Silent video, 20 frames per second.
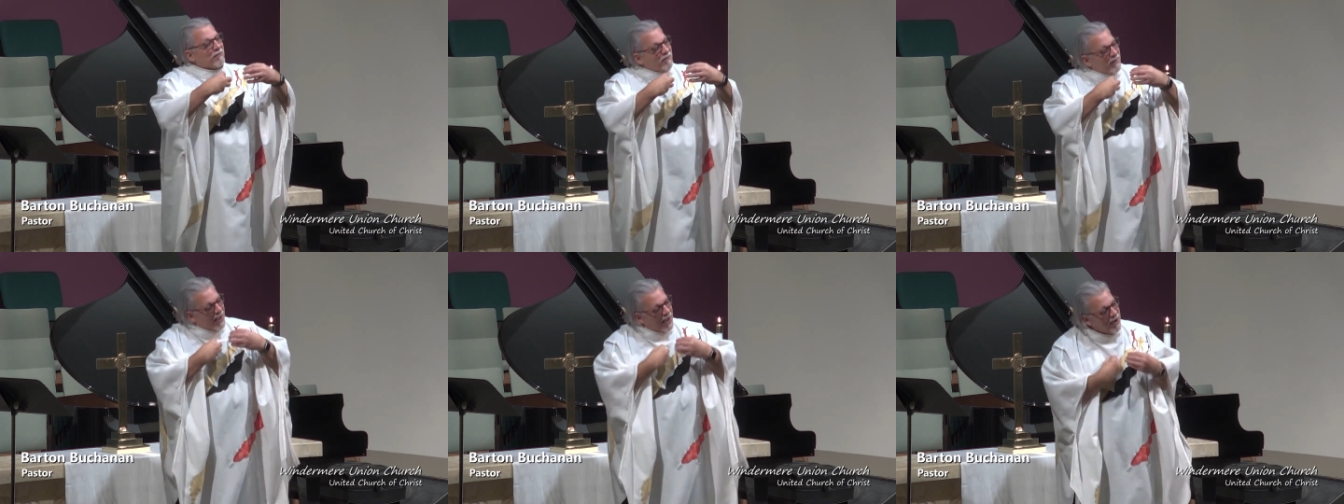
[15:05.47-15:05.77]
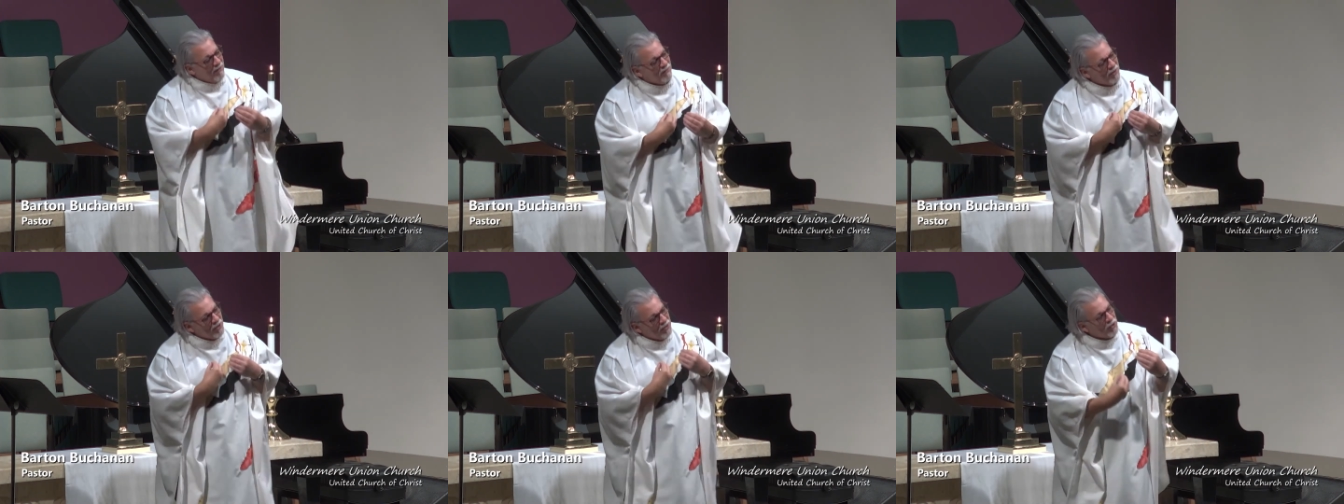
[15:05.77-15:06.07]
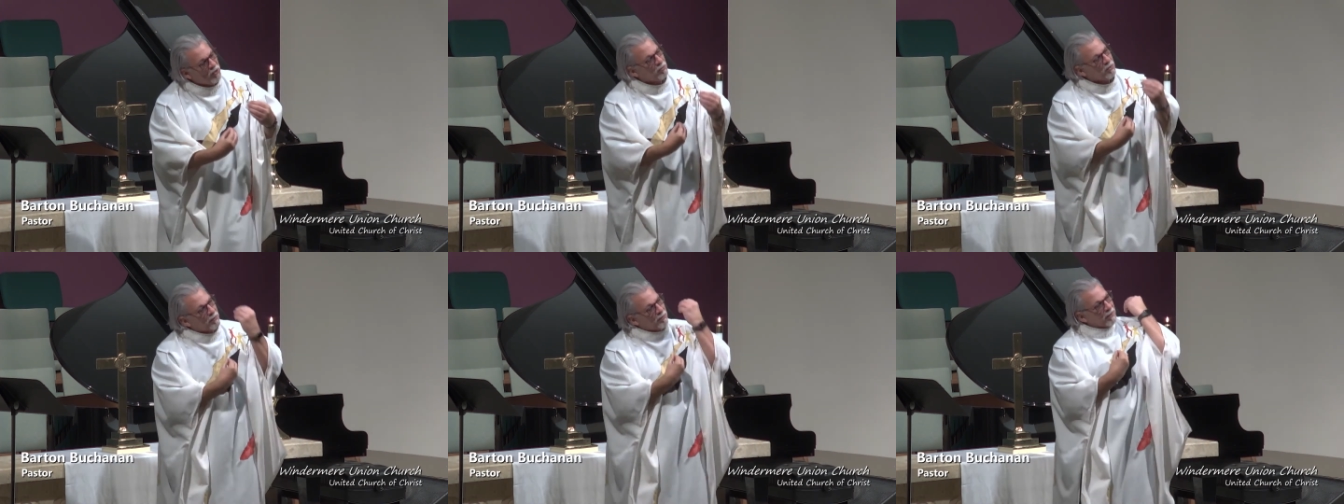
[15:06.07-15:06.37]
every
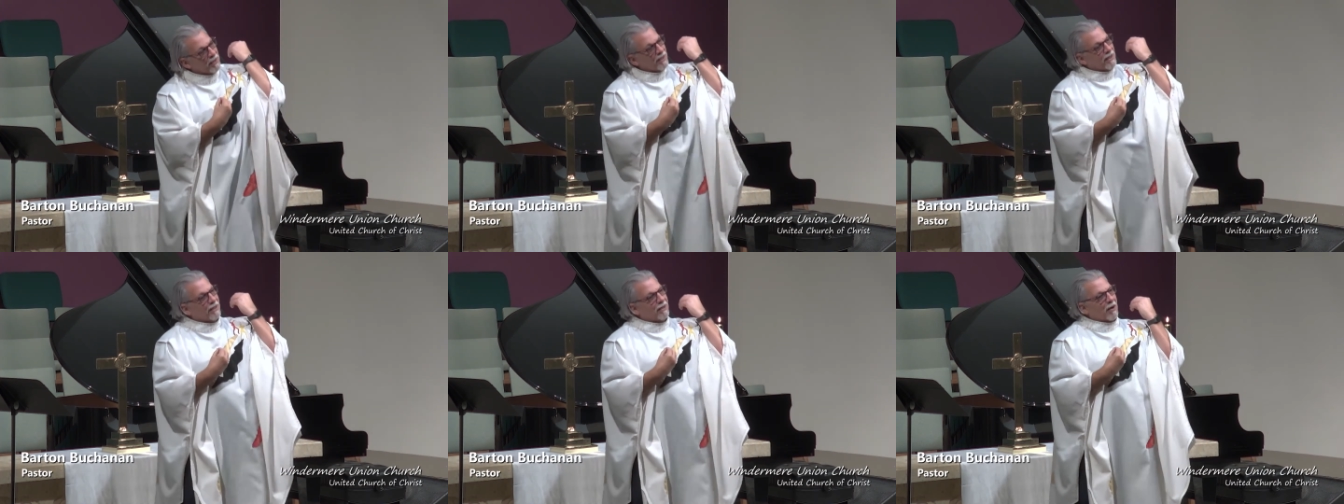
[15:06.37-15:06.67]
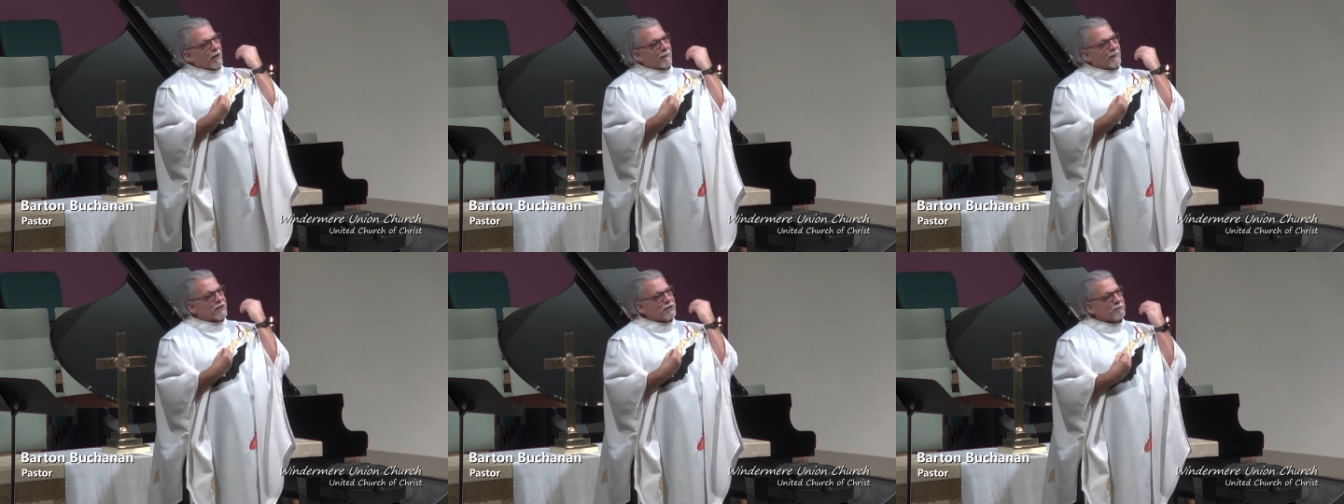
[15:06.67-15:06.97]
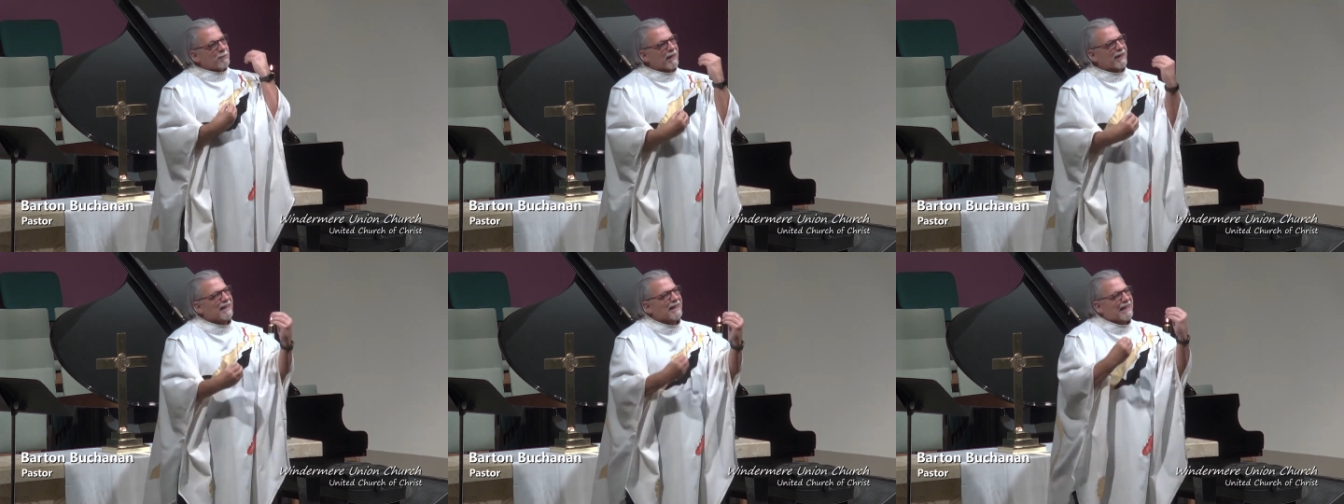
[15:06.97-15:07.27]
human being on this
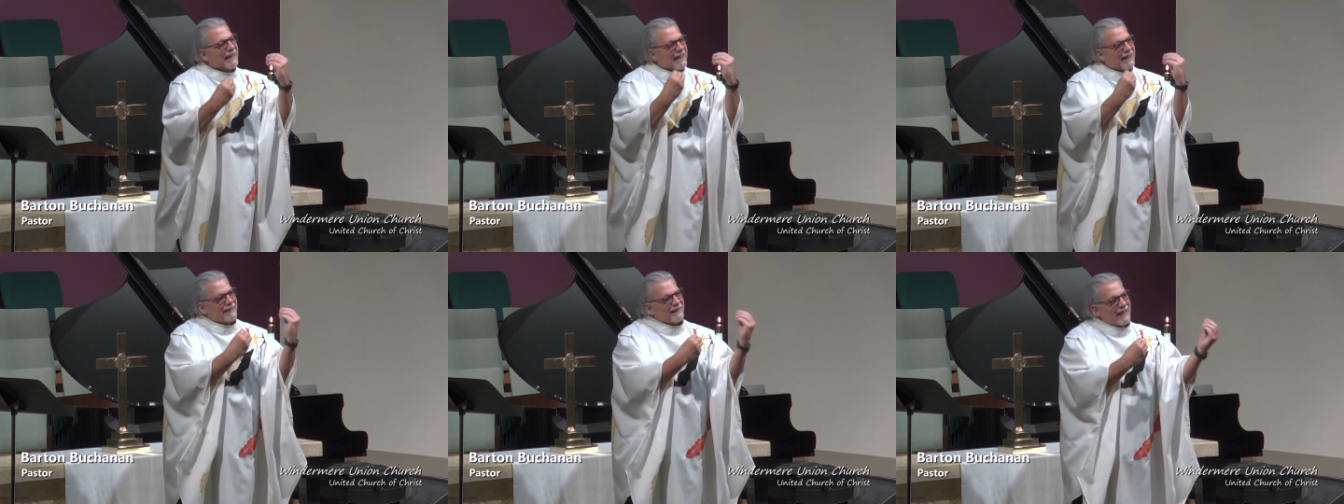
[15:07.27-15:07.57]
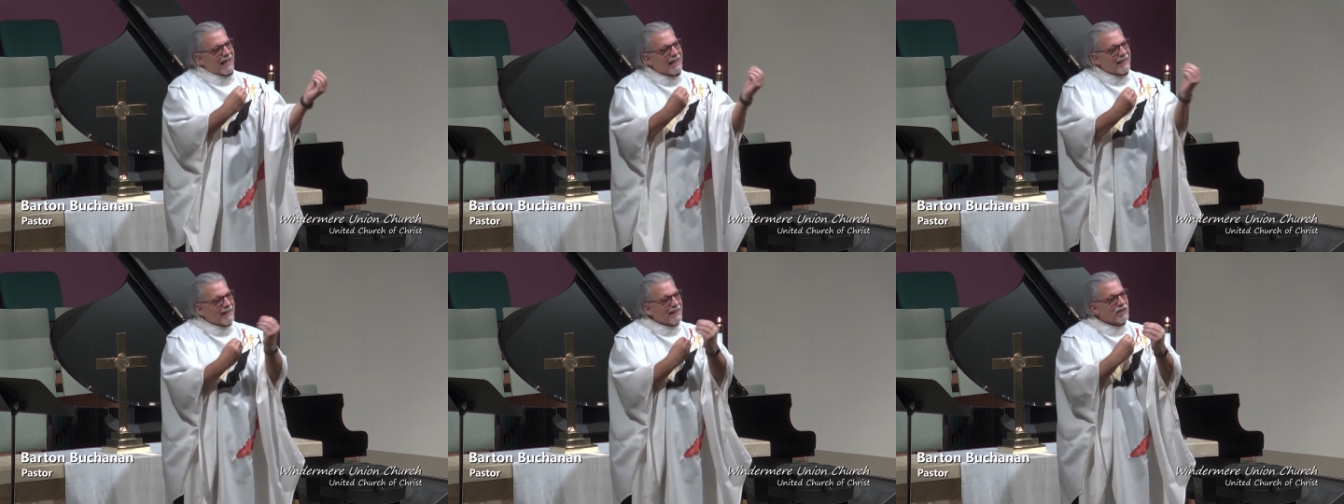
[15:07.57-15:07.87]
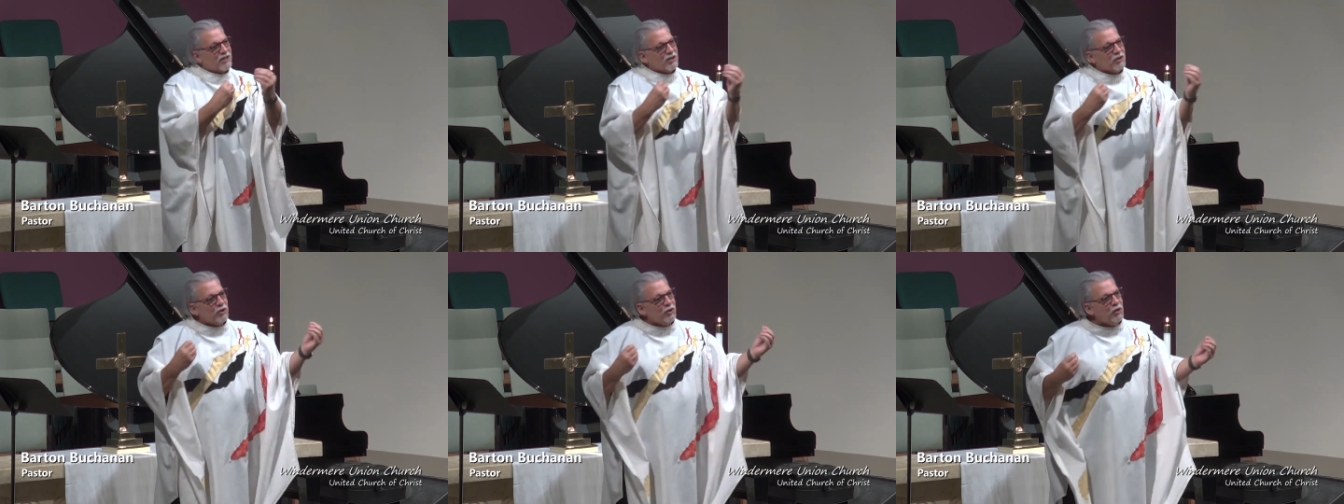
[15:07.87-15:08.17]
planet. And that is
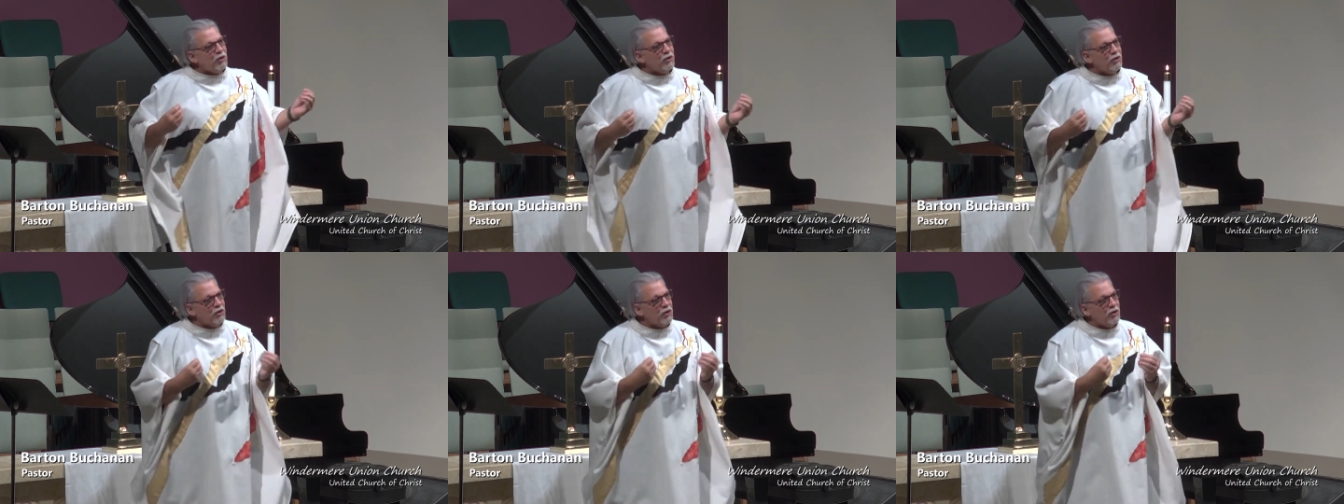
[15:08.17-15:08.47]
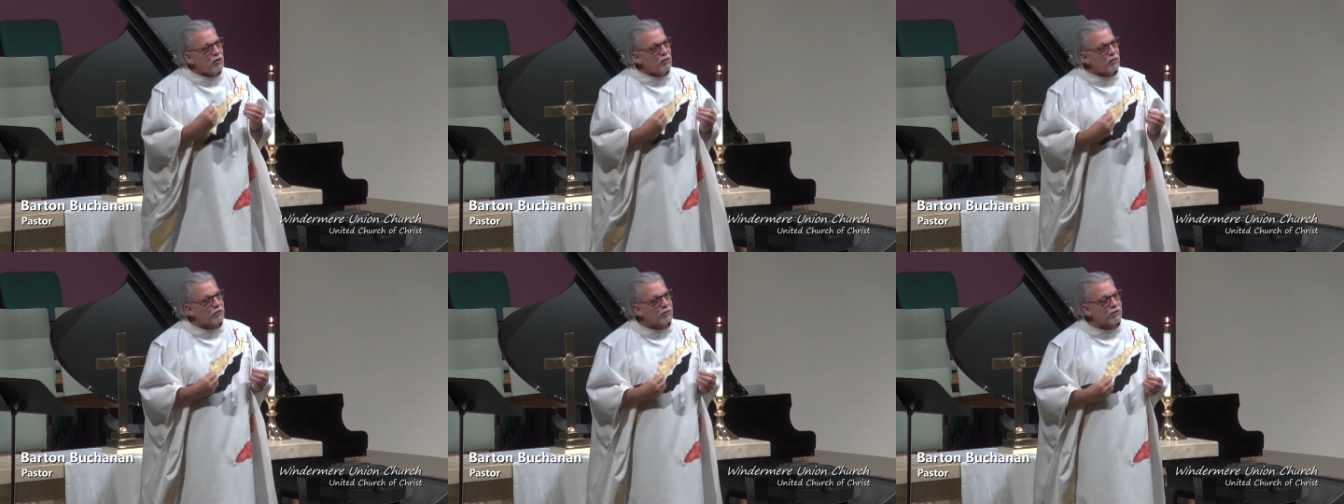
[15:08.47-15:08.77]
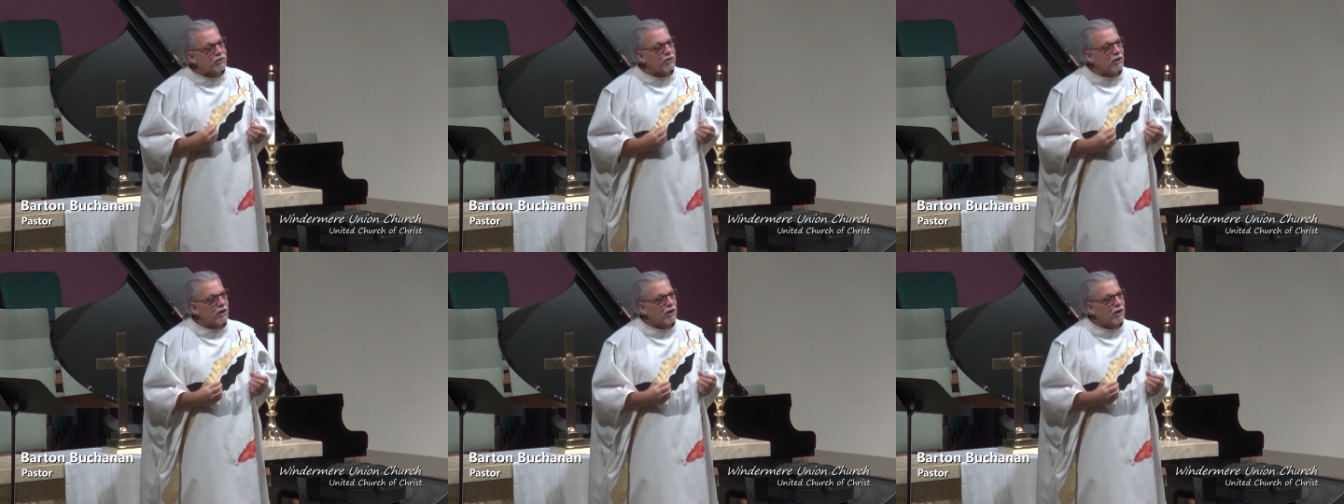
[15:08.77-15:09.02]
the good news.